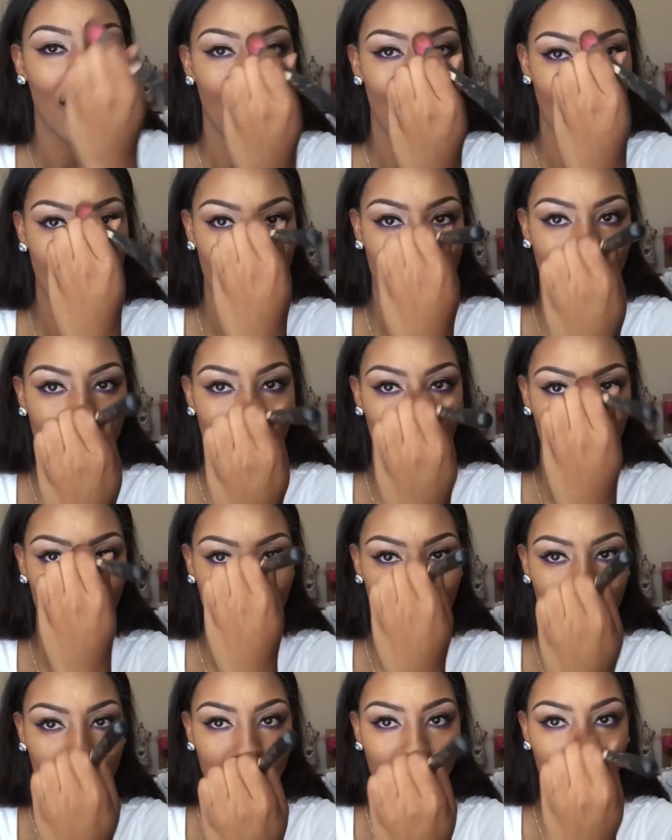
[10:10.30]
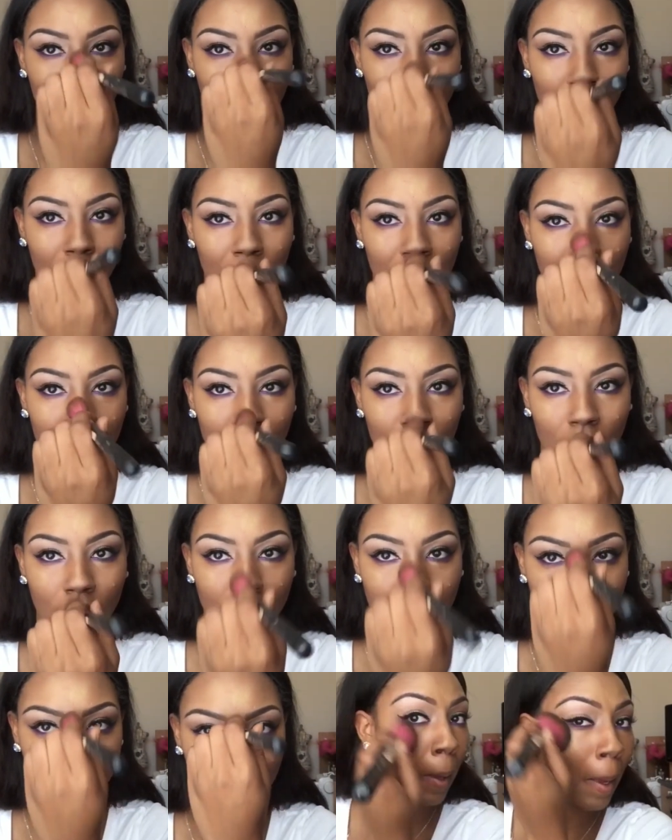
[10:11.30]
And then I put a little on my
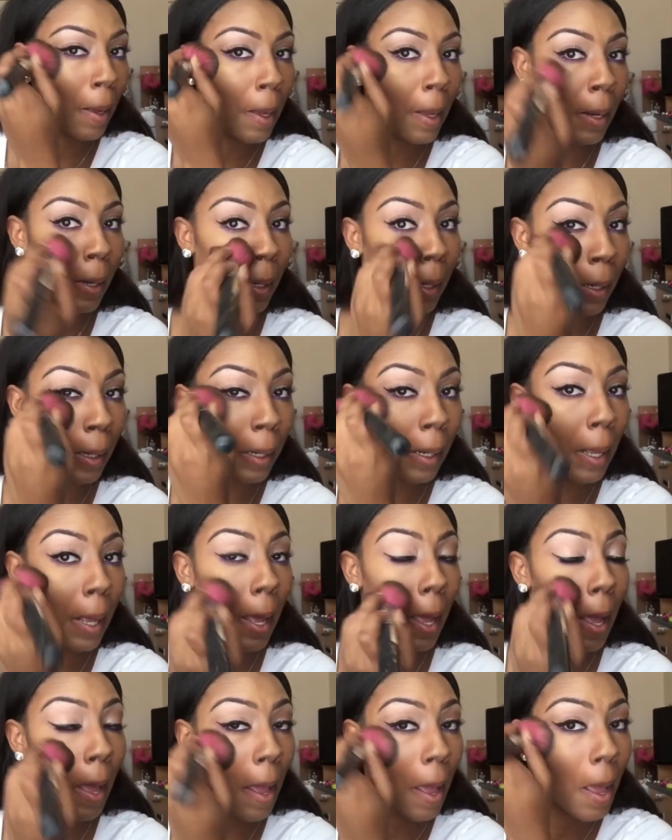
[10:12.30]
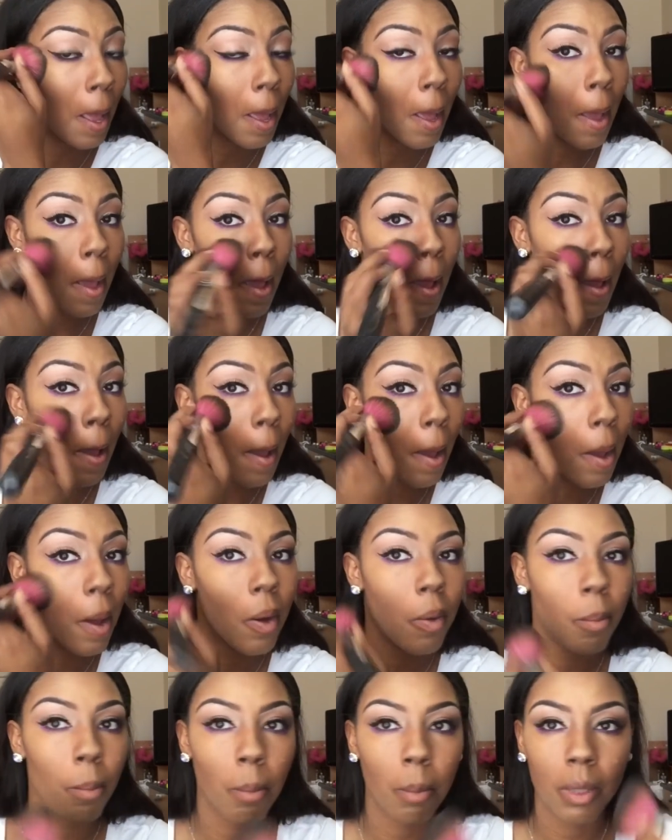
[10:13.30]
nose. Now I just
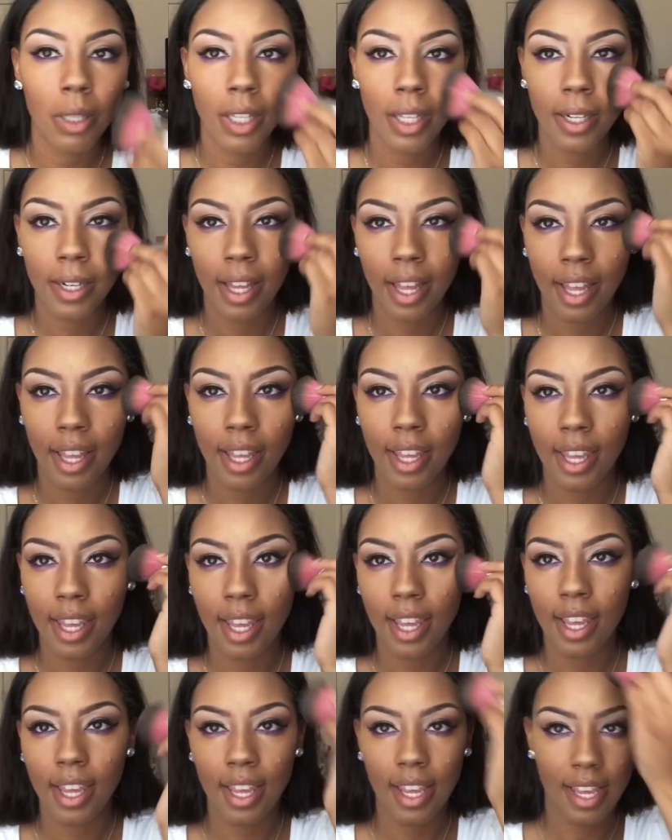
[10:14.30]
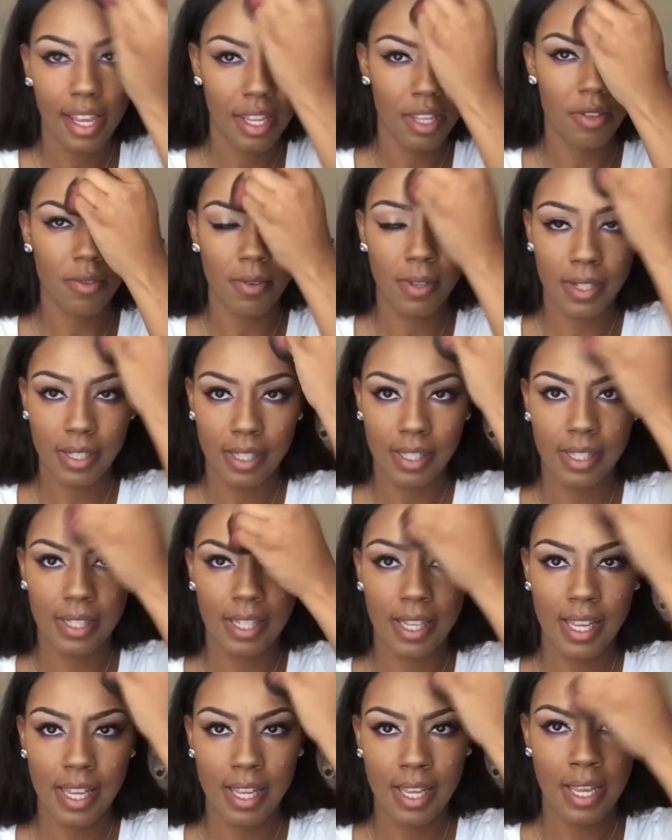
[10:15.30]
blend that in, and you can
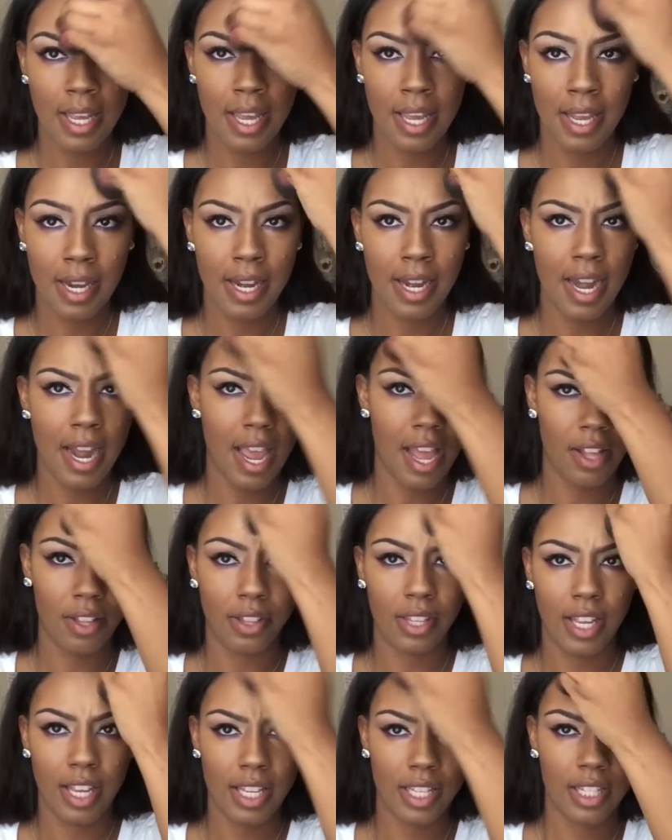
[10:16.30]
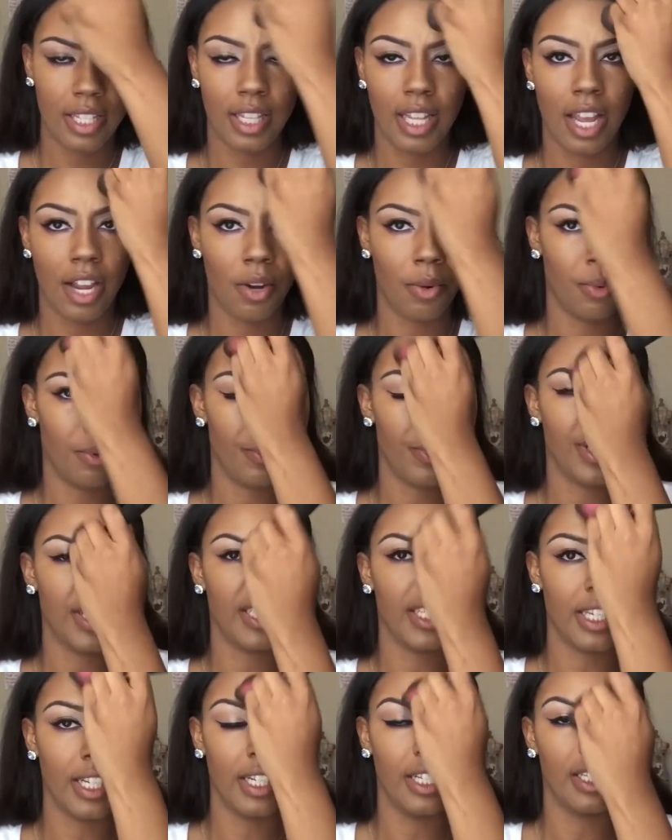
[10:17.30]
see now that it's like
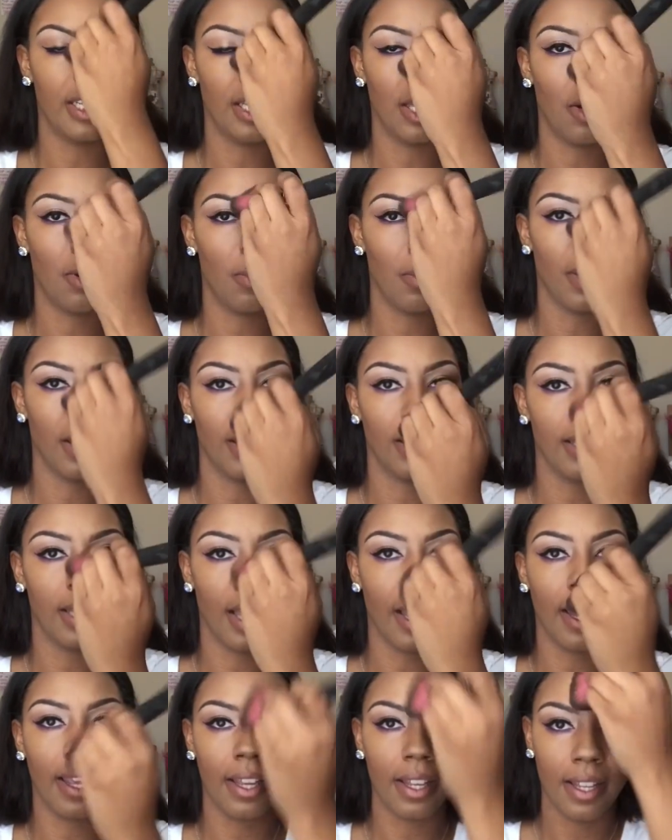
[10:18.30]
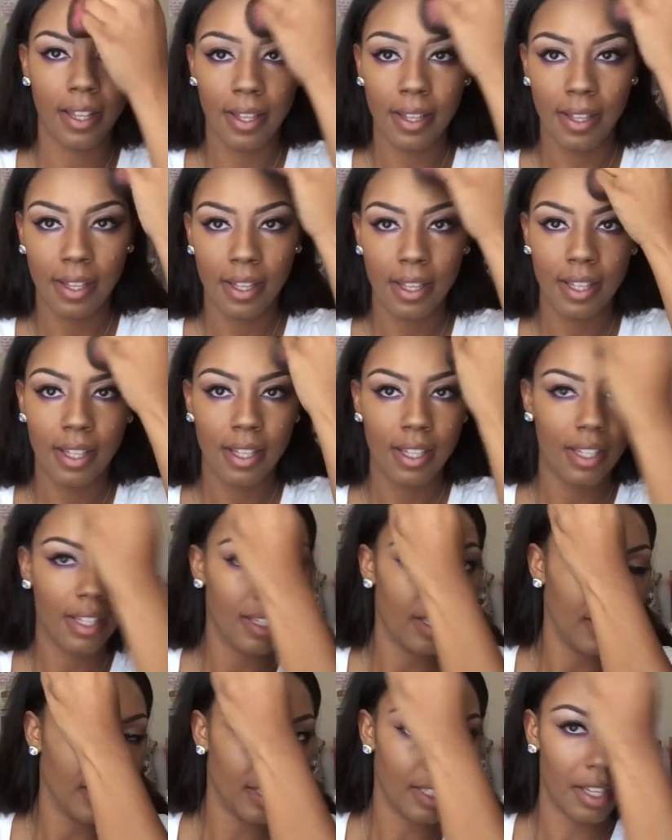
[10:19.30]
really glowing, like
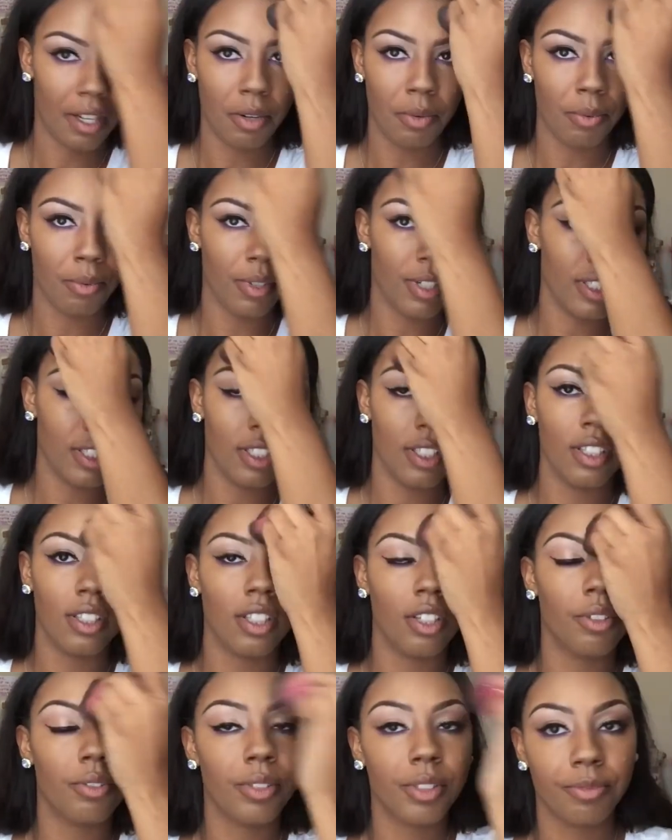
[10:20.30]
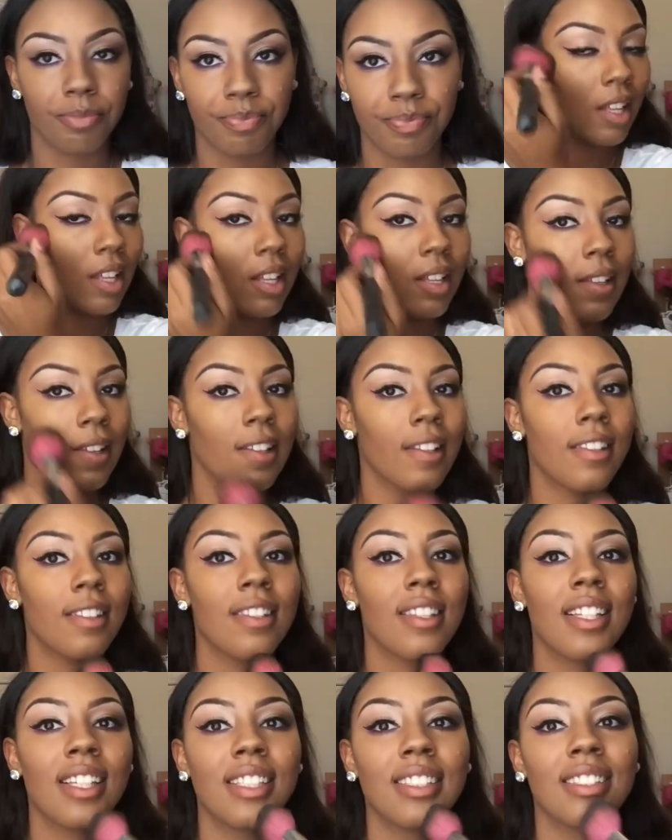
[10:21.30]
really glowing.
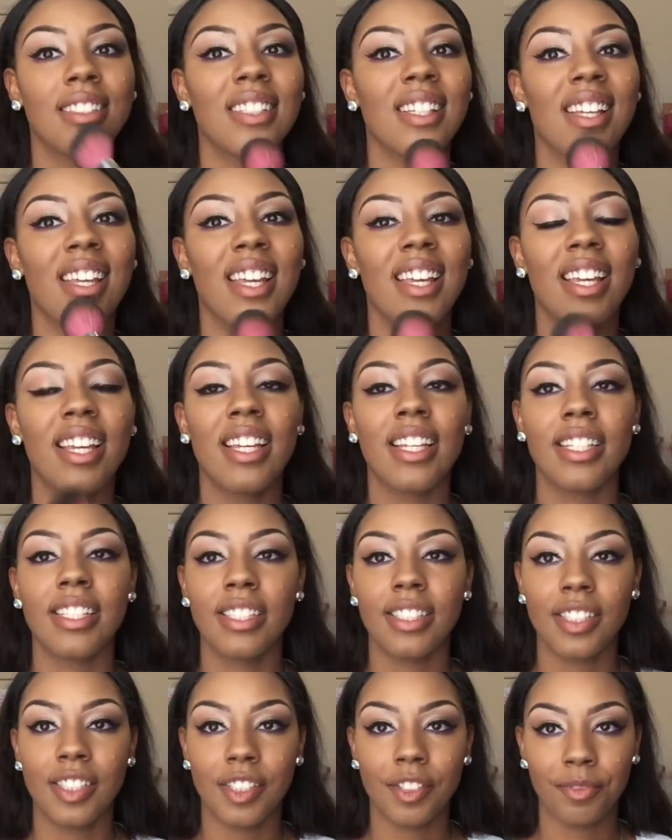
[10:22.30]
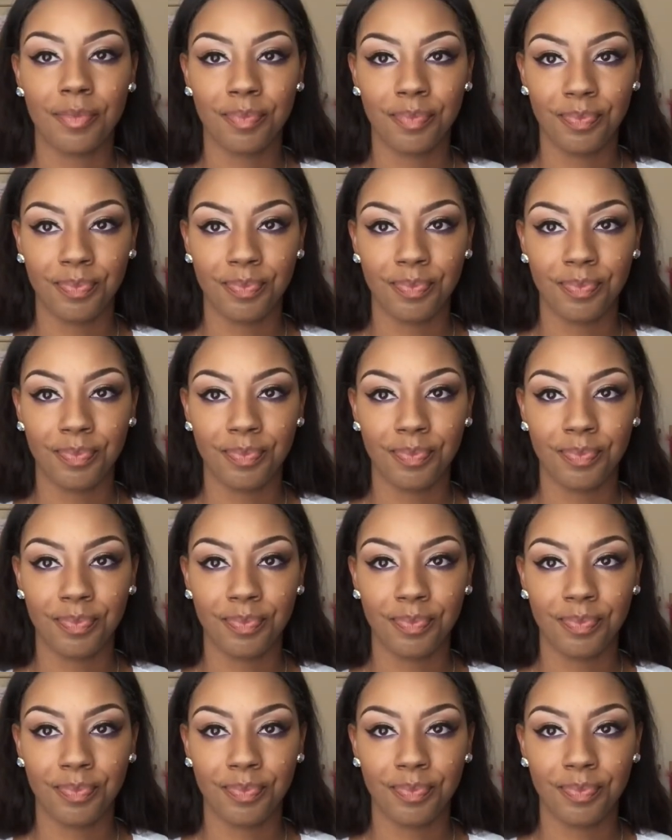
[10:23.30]
This is